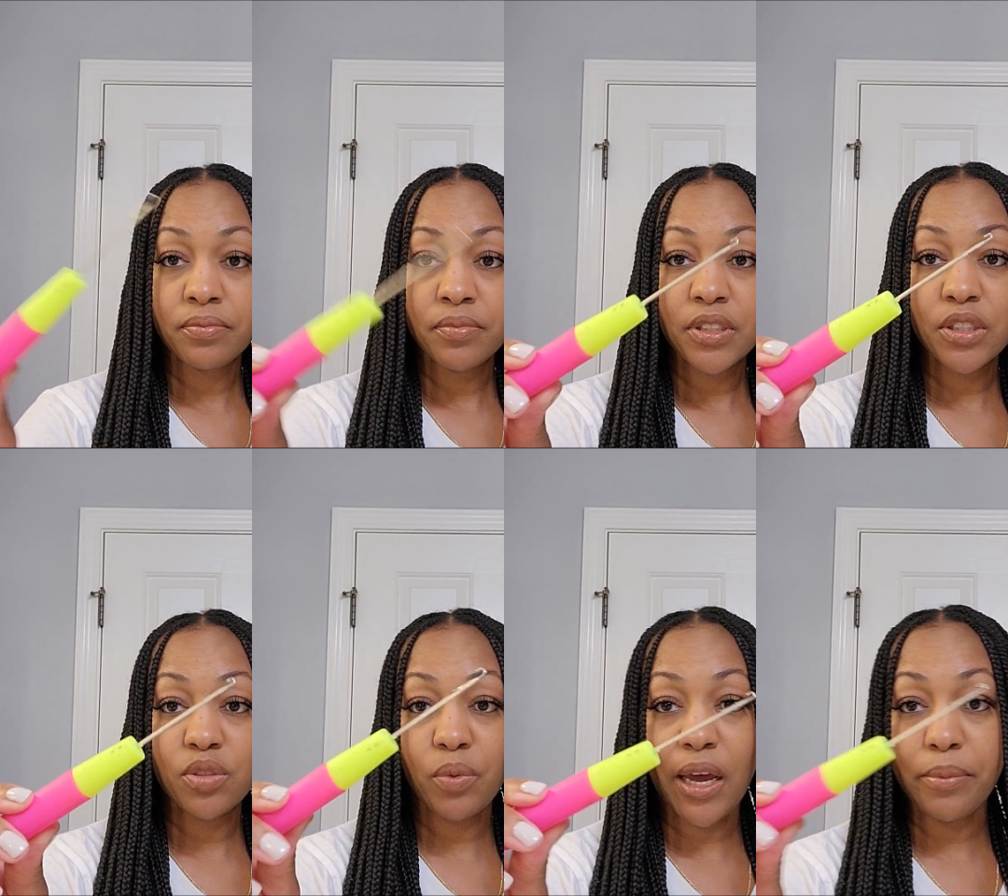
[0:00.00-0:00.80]
This is the
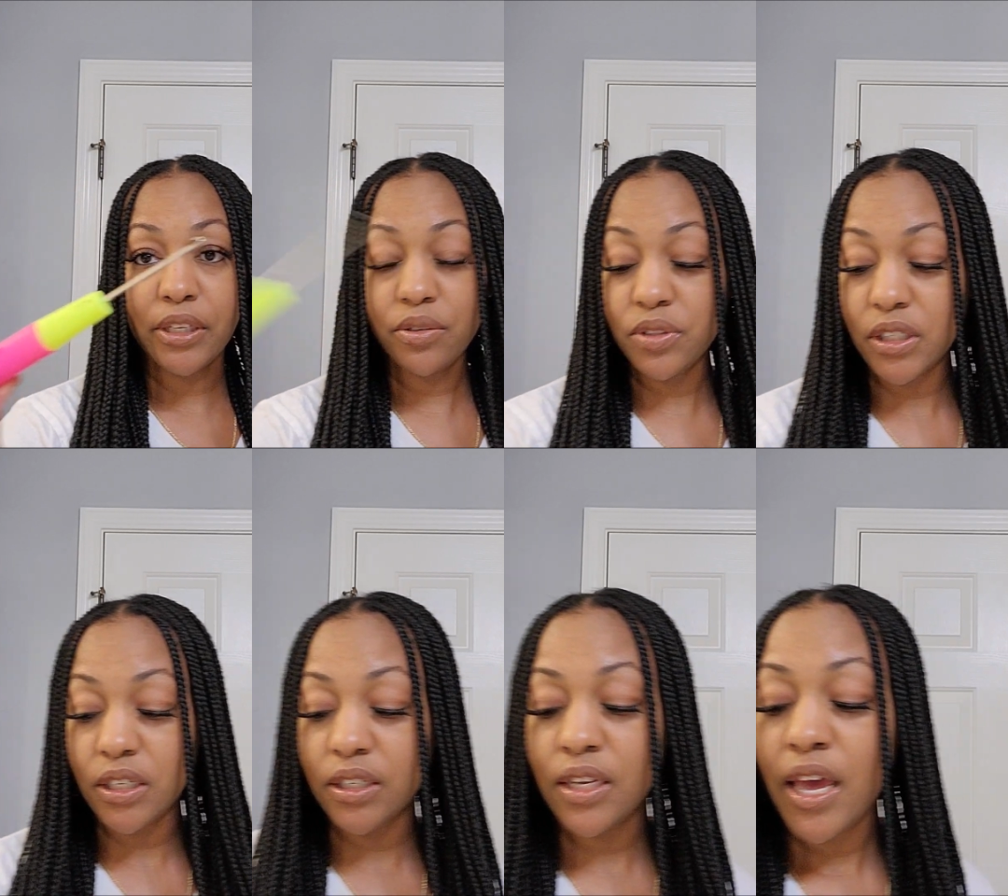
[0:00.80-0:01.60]
one I'll be
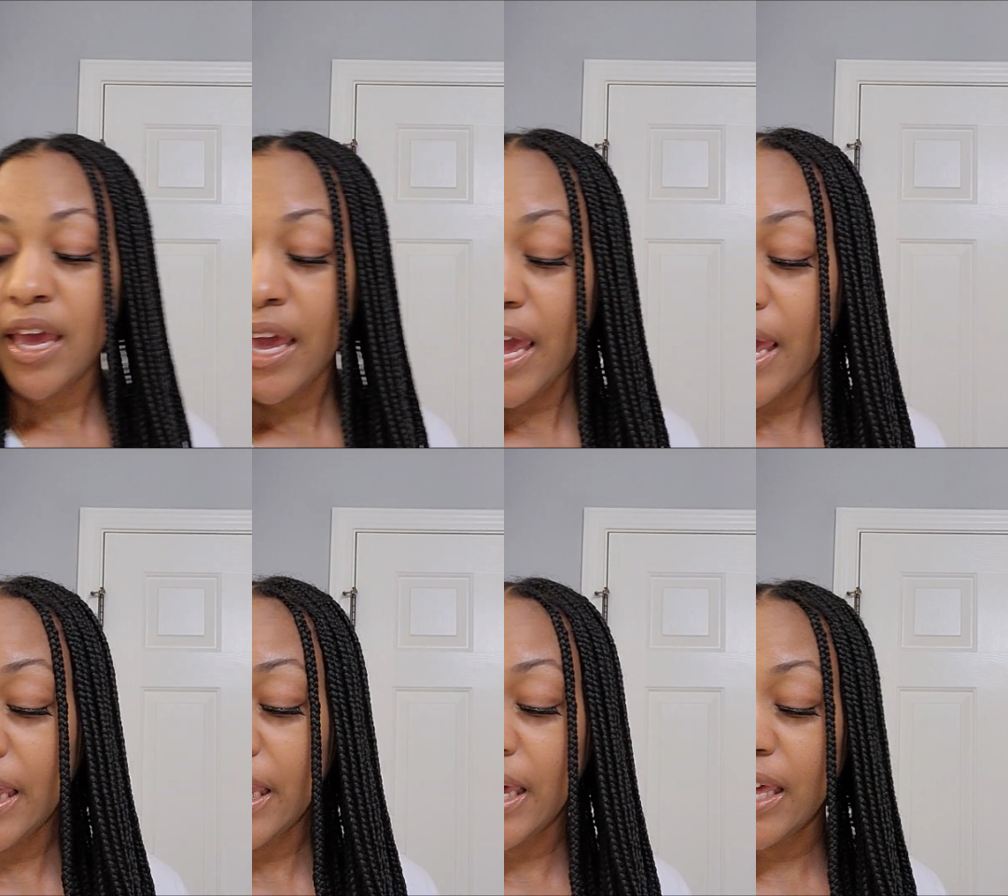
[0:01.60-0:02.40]
using.
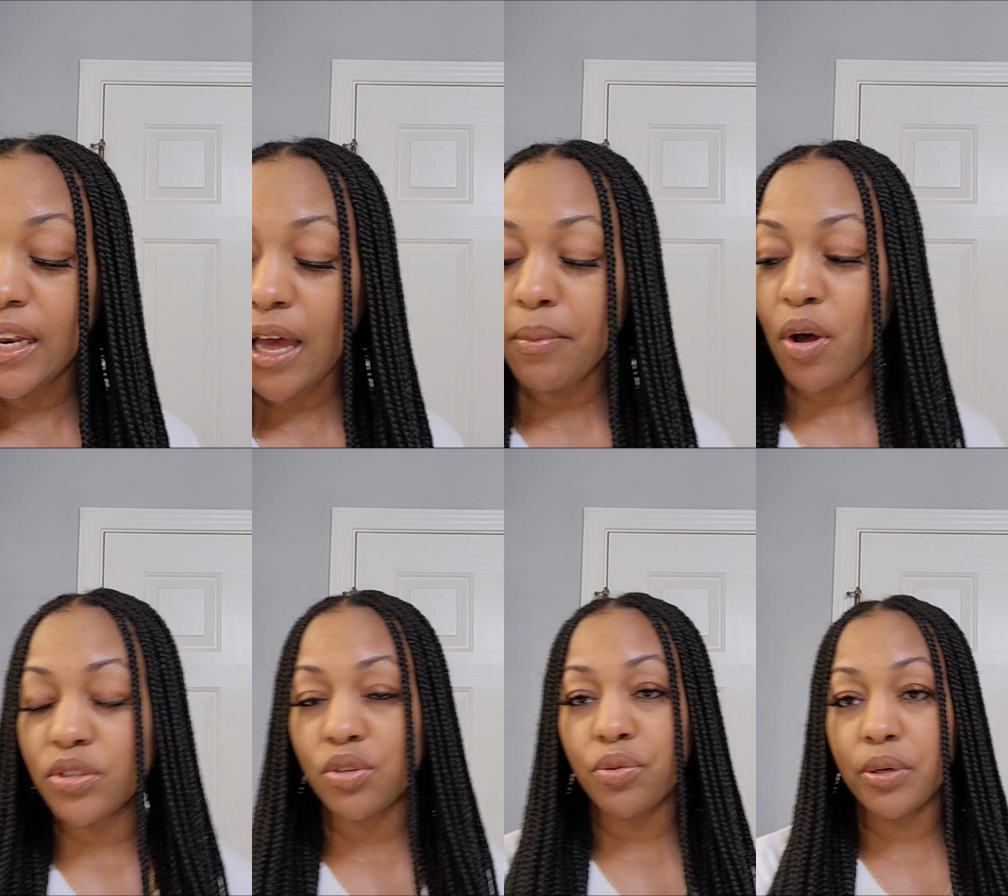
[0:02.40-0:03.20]
And I'm
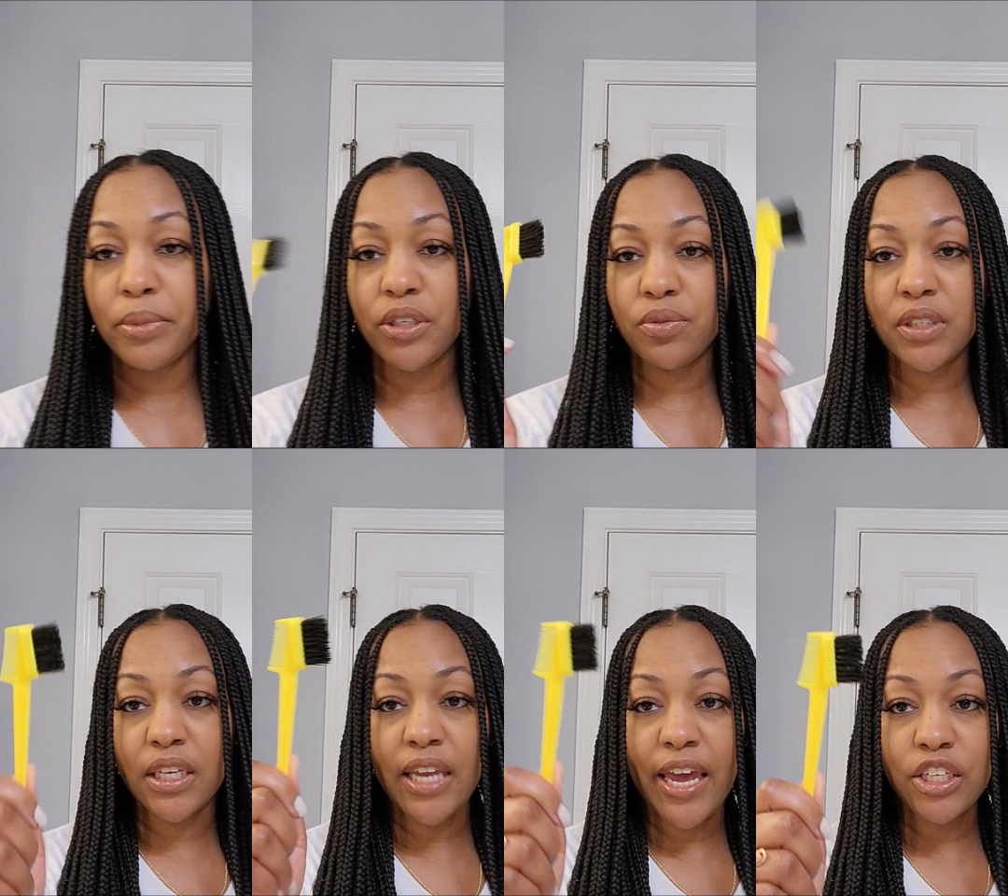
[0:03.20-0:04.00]
also going to be using
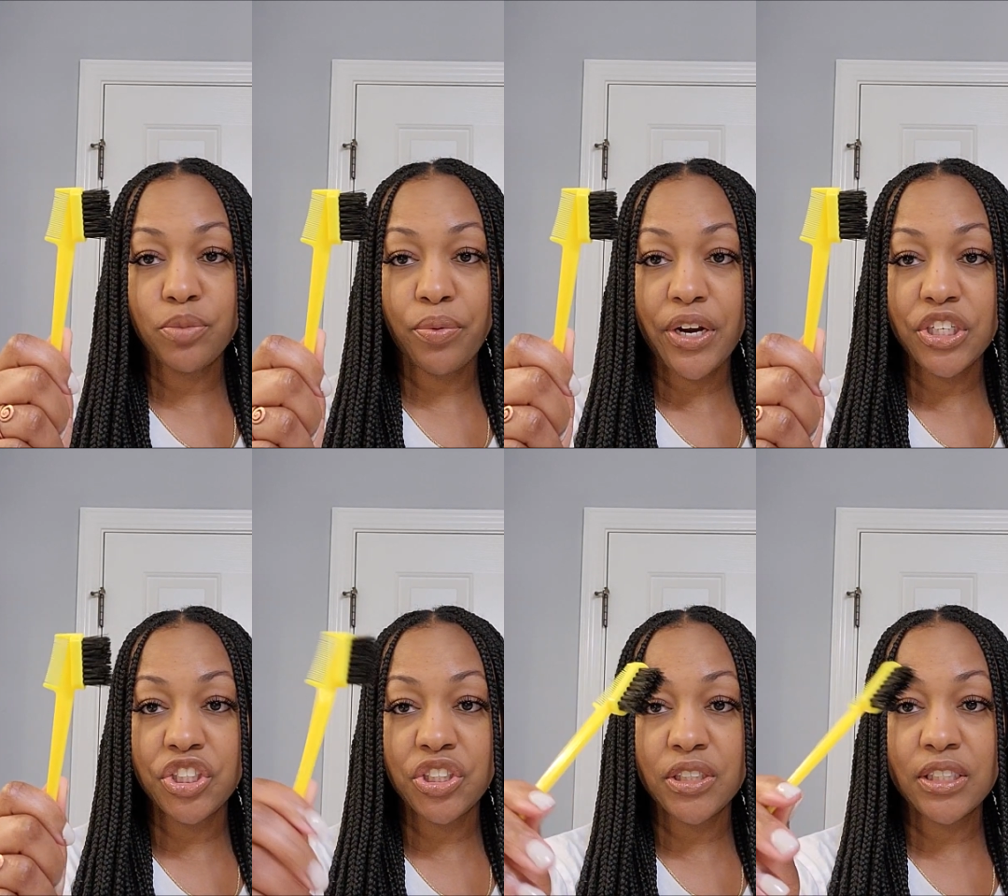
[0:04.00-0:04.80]
an edge
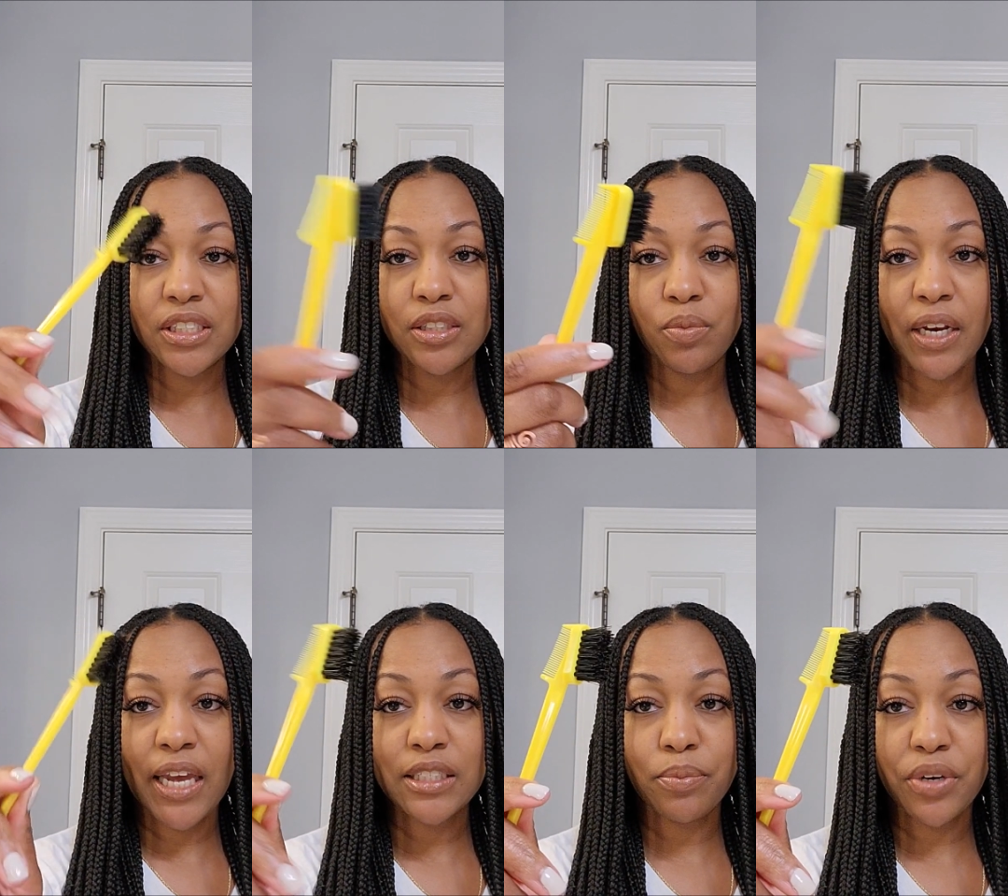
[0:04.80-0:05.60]
brush. This is the one that
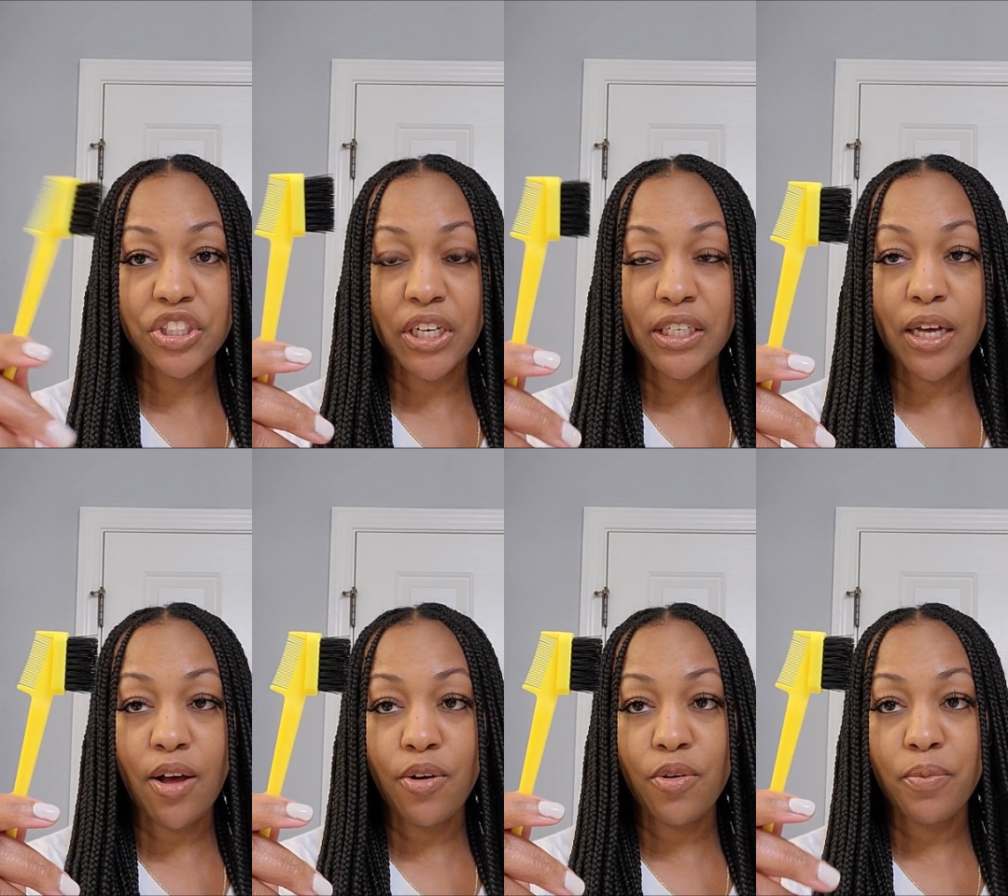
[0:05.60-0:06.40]
has the brush and the
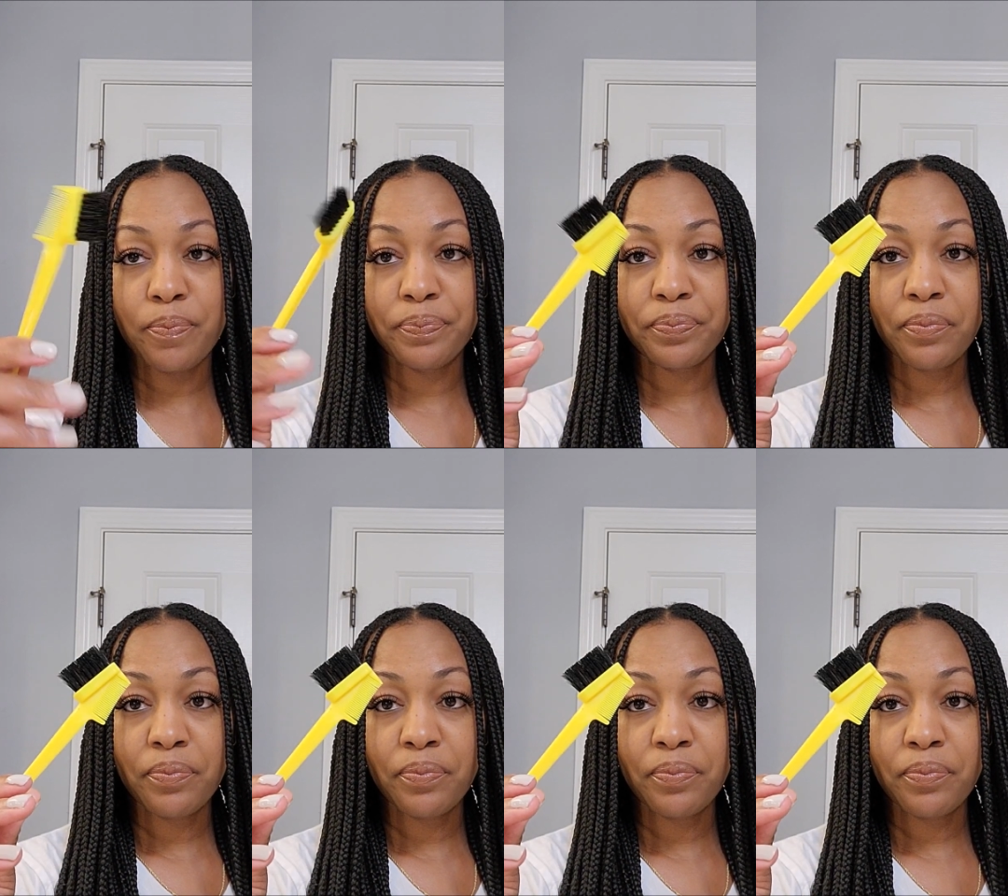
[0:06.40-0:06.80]
comb.